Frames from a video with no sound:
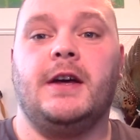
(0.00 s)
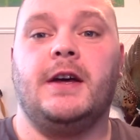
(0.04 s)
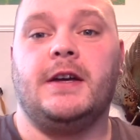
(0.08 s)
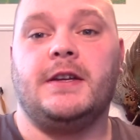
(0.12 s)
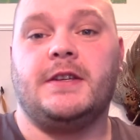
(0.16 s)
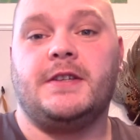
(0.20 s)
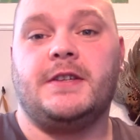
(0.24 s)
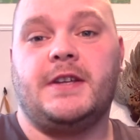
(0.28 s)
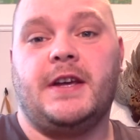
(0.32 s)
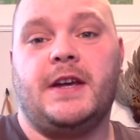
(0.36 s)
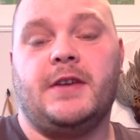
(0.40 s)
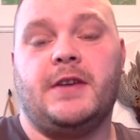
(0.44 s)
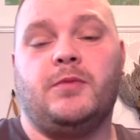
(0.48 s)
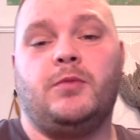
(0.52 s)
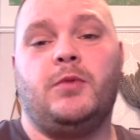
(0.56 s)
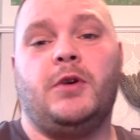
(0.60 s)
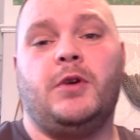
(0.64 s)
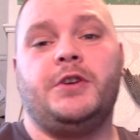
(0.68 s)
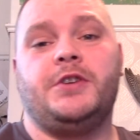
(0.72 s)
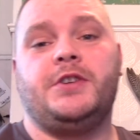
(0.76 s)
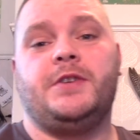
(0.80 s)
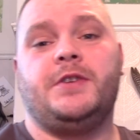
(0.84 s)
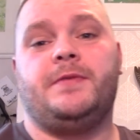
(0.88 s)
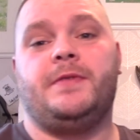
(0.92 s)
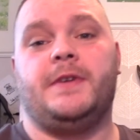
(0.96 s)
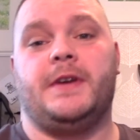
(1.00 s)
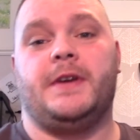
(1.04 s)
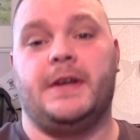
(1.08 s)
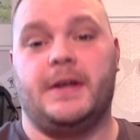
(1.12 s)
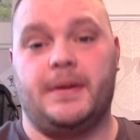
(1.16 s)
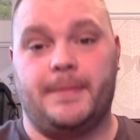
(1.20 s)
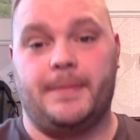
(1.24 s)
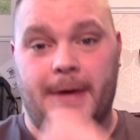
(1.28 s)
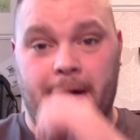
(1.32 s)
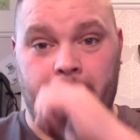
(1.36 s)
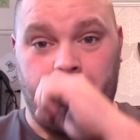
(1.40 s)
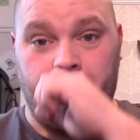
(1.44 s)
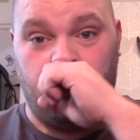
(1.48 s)
has said, what do you think
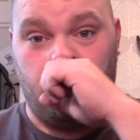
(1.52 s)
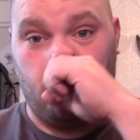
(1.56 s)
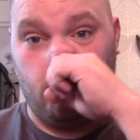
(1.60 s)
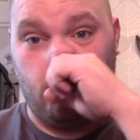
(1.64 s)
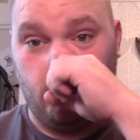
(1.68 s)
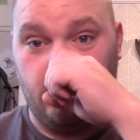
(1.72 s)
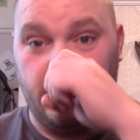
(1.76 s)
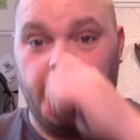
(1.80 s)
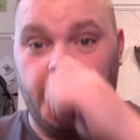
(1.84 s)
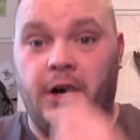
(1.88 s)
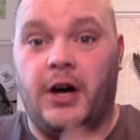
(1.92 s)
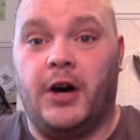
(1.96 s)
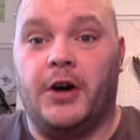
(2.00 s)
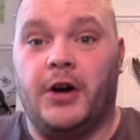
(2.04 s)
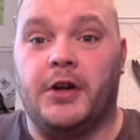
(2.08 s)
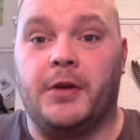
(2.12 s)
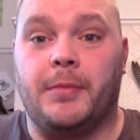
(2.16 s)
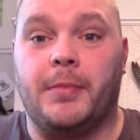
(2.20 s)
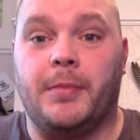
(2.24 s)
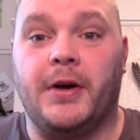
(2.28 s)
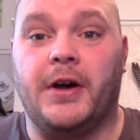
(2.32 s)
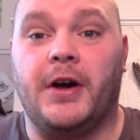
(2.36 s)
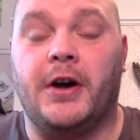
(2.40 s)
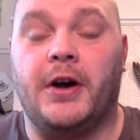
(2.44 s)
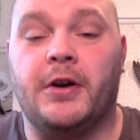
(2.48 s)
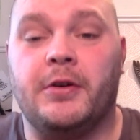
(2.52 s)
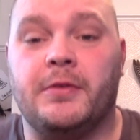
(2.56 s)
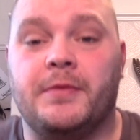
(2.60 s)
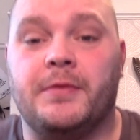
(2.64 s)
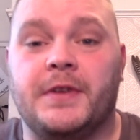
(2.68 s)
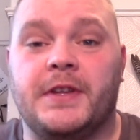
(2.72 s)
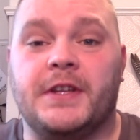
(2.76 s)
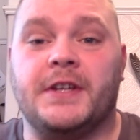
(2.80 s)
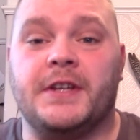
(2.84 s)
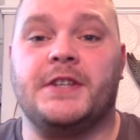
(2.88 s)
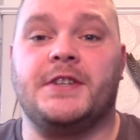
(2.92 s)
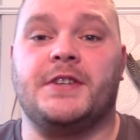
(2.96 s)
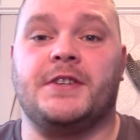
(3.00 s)
about all the hype
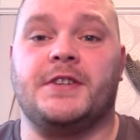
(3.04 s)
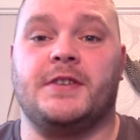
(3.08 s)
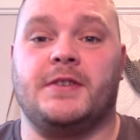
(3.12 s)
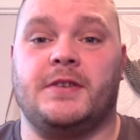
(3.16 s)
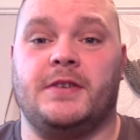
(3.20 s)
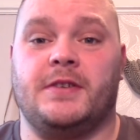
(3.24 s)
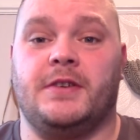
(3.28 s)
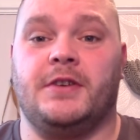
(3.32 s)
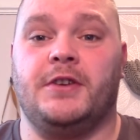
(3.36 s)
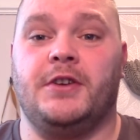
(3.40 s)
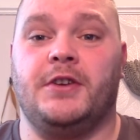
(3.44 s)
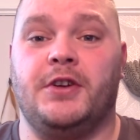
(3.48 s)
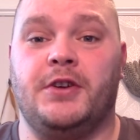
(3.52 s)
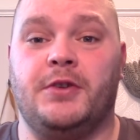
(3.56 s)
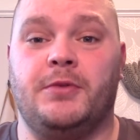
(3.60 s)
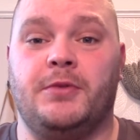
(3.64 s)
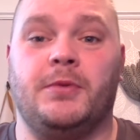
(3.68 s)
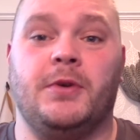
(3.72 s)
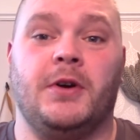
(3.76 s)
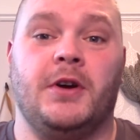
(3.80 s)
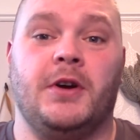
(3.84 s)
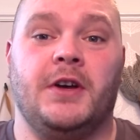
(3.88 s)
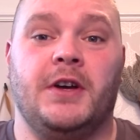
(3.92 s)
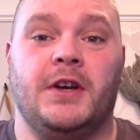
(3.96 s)
over this new